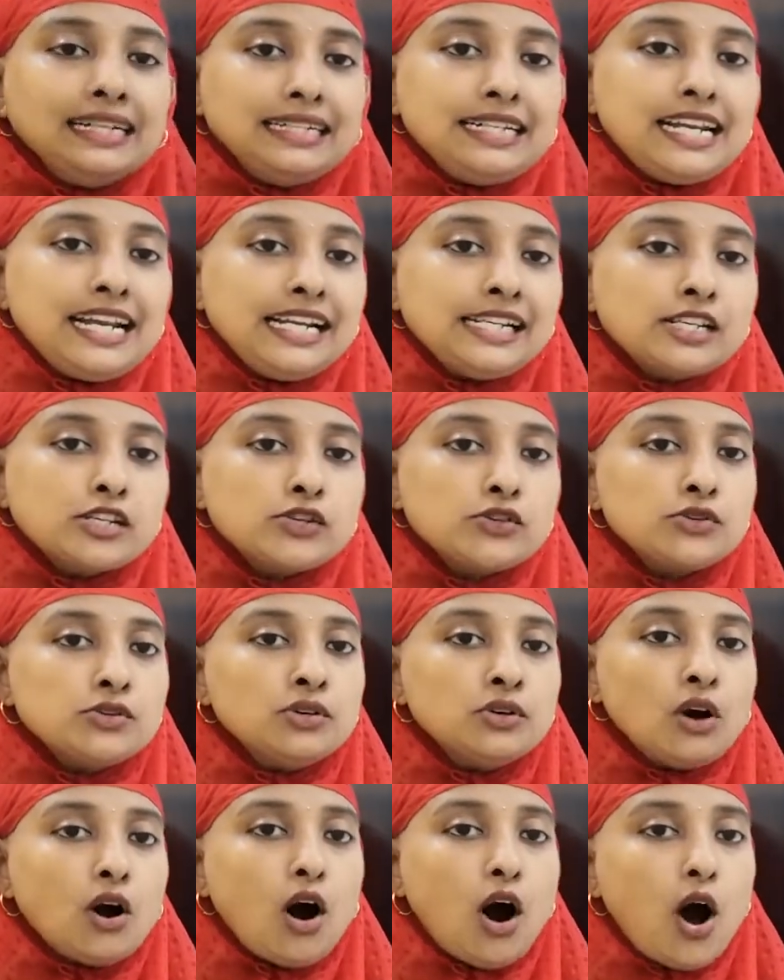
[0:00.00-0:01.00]
need
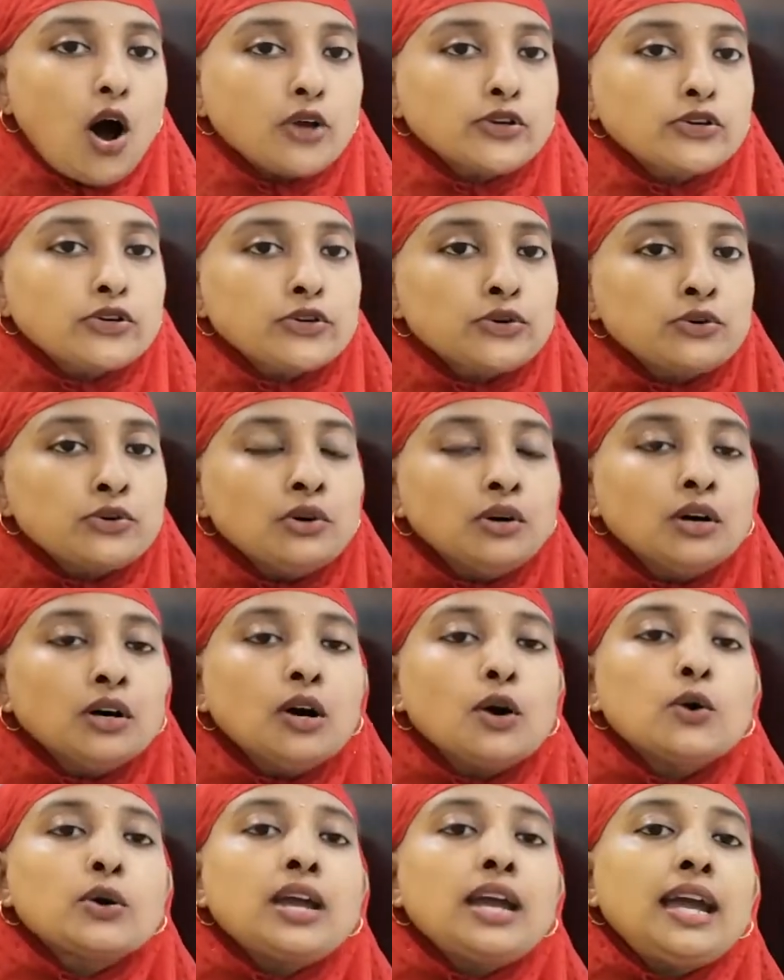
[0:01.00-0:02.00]
to, ought to,
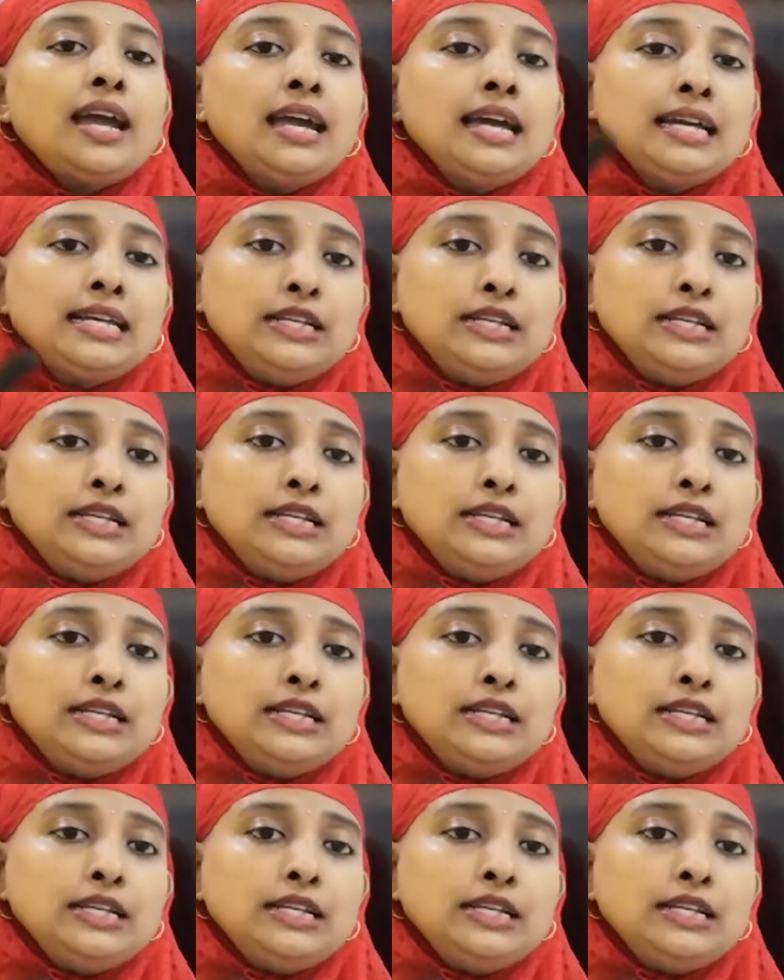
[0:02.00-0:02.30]
okay,